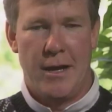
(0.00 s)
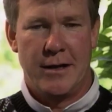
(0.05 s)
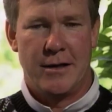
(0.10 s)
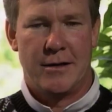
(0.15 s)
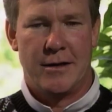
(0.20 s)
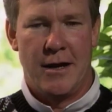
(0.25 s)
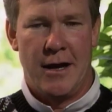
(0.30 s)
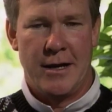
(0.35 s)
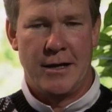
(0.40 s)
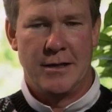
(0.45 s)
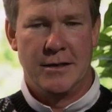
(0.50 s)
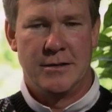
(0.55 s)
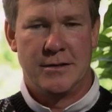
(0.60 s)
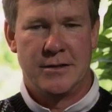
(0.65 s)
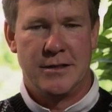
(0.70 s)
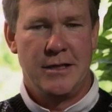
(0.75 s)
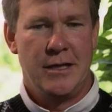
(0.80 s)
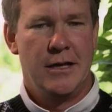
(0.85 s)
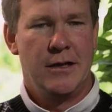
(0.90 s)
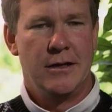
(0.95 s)
I, I could
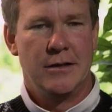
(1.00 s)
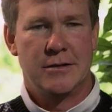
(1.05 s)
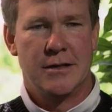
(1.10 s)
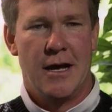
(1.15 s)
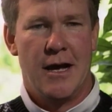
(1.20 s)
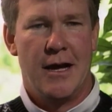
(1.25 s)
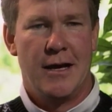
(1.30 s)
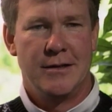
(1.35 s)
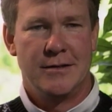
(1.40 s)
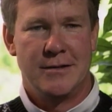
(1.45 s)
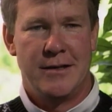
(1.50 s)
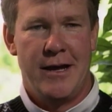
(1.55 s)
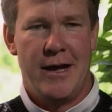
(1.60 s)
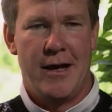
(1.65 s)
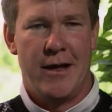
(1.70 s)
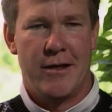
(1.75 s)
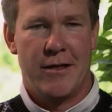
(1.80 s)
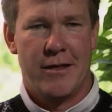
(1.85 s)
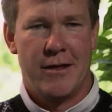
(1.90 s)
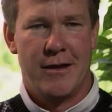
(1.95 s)
see in his eyes
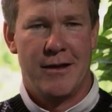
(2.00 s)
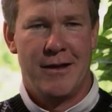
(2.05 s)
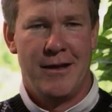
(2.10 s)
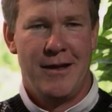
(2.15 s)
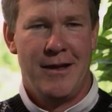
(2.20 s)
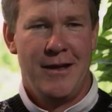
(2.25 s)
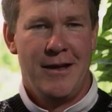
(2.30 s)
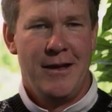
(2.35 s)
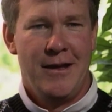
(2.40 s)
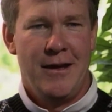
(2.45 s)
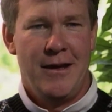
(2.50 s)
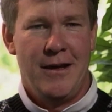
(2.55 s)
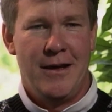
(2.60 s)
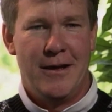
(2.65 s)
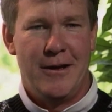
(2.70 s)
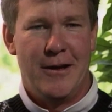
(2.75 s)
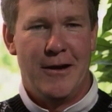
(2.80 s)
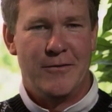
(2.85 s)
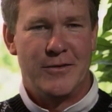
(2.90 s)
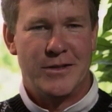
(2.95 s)
death
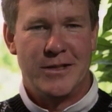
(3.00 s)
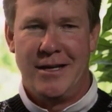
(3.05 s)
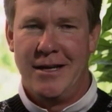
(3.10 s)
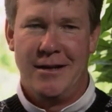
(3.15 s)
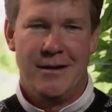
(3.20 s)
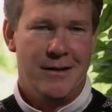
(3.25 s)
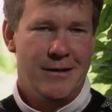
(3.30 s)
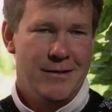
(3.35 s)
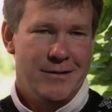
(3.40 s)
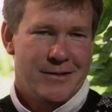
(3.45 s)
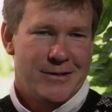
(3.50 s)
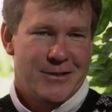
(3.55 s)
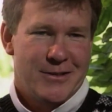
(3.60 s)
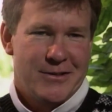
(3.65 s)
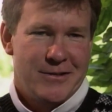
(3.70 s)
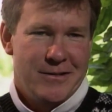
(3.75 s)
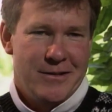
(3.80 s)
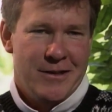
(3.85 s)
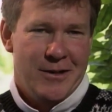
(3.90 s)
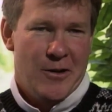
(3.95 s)
and I've seen
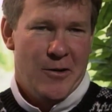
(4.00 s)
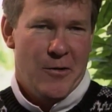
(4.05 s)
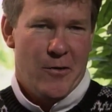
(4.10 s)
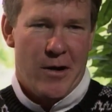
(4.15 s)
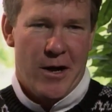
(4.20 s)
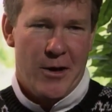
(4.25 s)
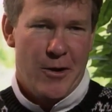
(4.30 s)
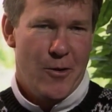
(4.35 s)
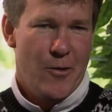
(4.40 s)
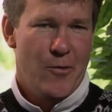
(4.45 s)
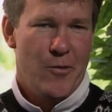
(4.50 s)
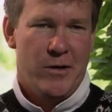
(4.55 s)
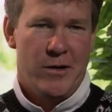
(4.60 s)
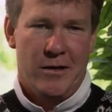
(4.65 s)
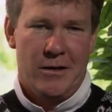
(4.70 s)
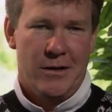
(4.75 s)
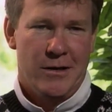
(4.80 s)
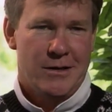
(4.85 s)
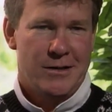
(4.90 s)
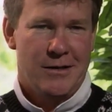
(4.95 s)
it. You know, I know what
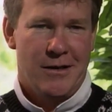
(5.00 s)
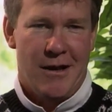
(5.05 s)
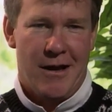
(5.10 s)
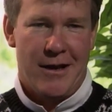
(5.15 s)
it looks